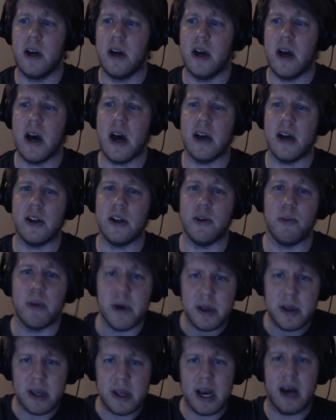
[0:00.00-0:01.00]
and you
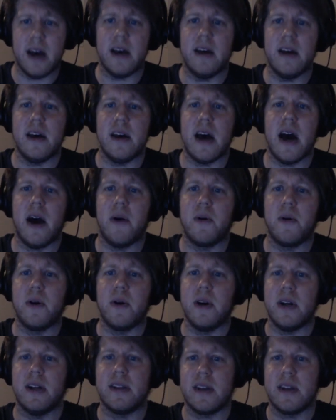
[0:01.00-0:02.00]
put that hour
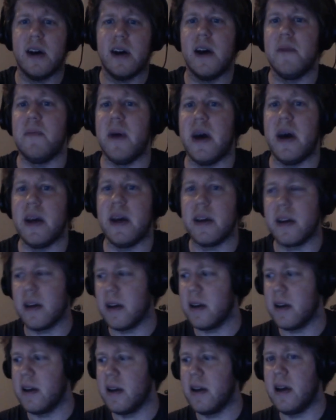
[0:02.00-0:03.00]
in a time bank,
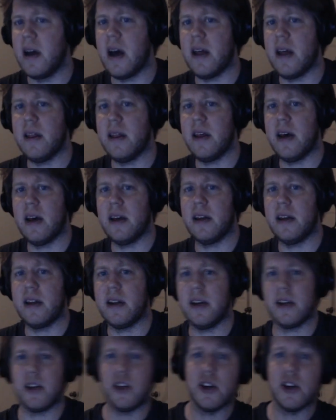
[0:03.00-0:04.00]
and then
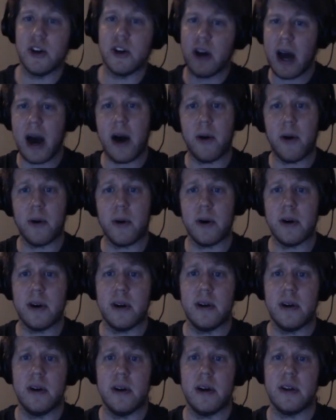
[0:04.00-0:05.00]
like your hour,
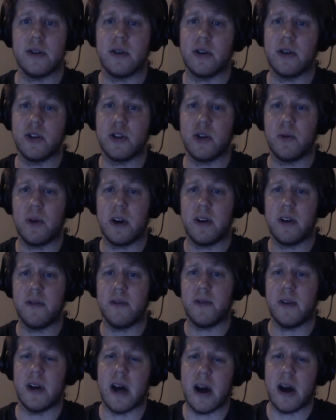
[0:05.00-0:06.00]
as long as you're working for
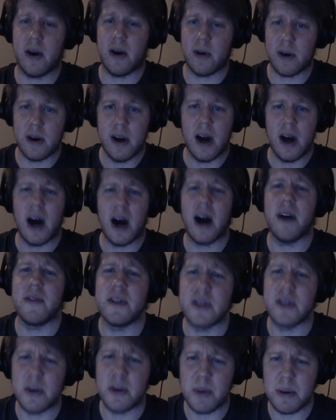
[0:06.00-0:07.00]
an hour,
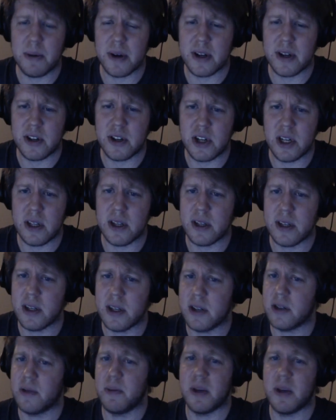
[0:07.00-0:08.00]
obviously people can cheat the
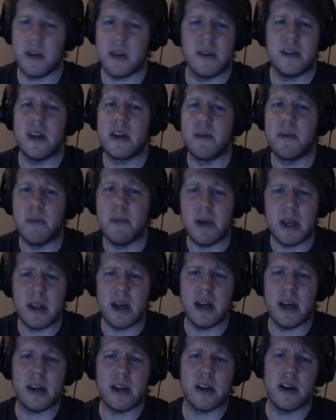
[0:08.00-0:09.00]
system because they can be
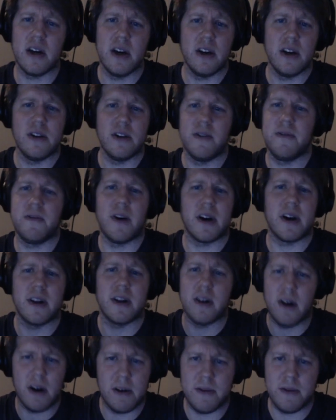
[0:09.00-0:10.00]
like fucking
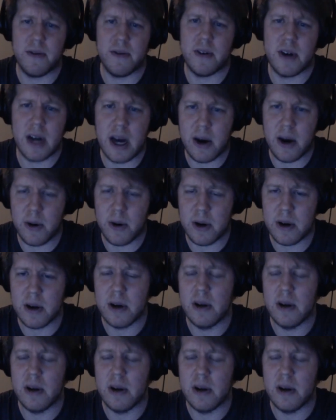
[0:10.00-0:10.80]
off for an hour.